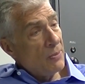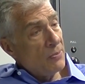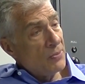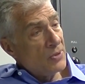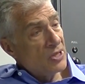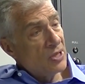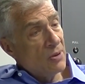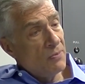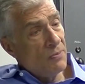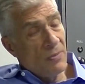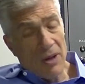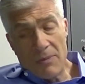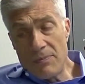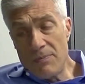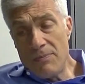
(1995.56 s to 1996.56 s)
Some
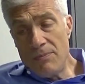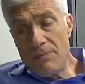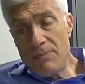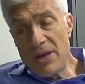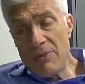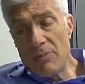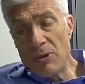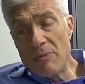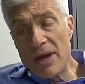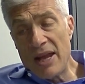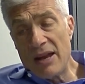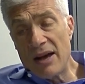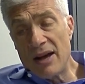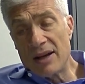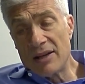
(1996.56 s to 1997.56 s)
people may
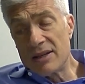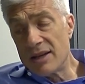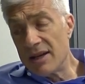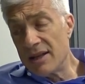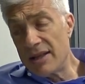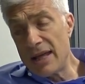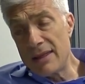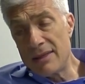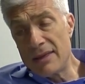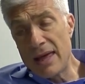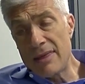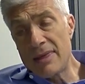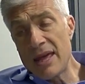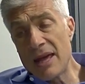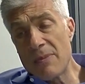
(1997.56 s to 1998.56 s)
not, they
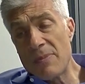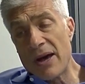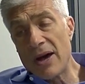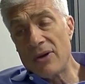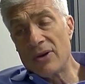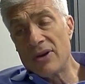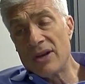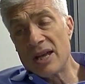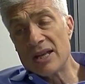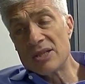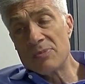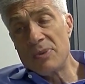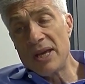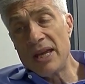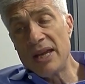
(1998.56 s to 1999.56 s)
think about it as
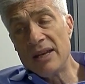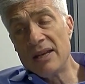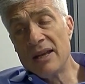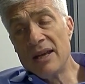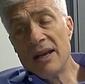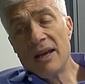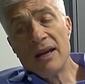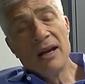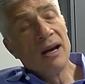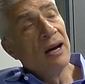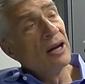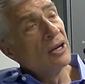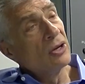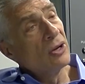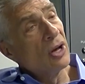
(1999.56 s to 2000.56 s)
being
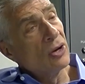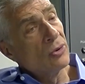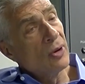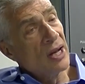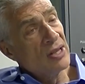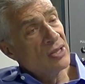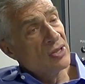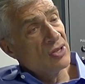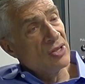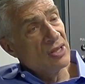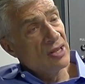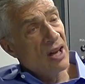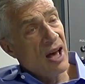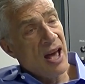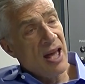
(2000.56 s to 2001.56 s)
a crisis in
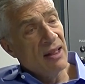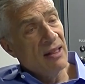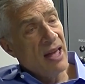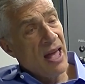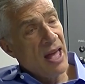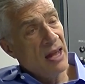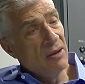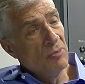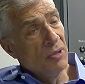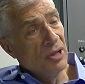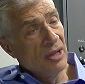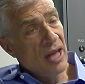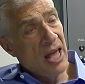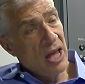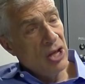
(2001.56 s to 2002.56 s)
Thailand,
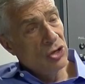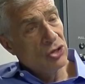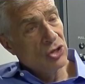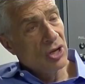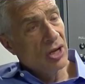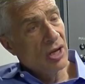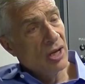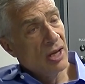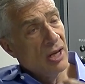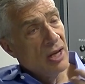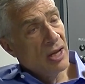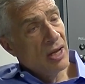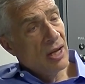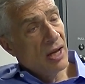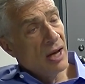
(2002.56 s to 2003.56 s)
Malaysia,
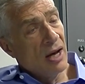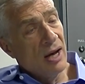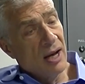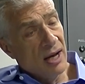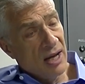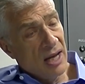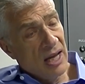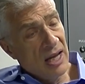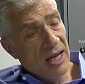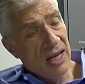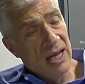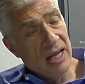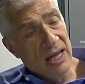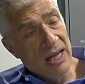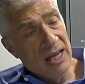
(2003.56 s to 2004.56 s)

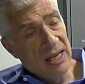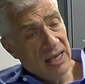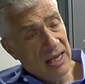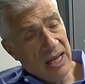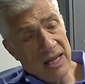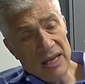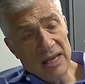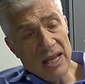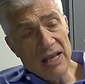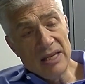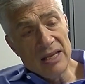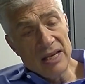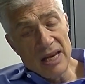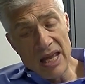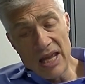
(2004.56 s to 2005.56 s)
in
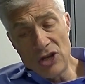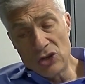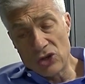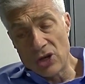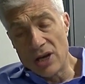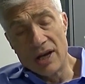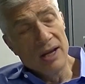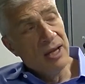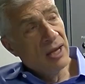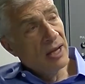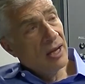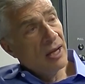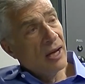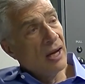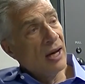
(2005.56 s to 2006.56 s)
Indonesia
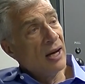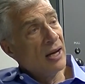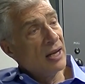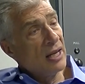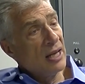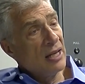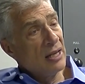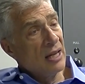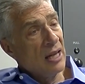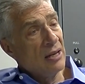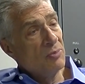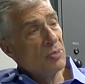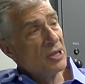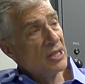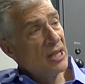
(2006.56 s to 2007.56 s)
in
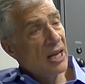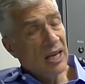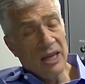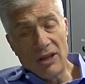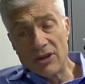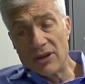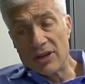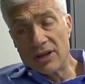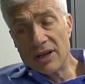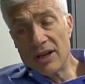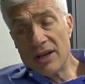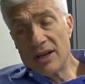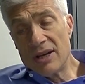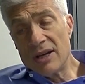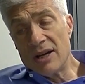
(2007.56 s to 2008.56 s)
particular,
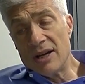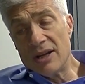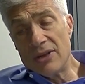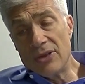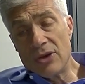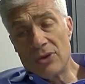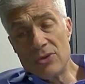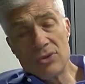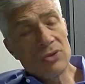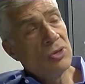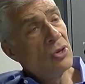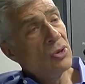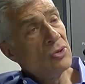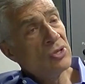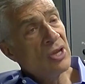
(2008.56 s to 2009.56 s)

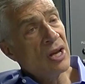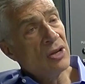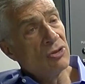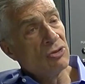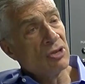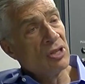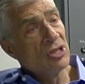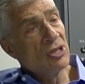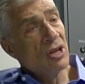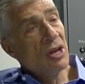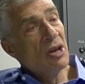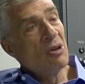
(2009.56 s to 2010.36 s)
those countries.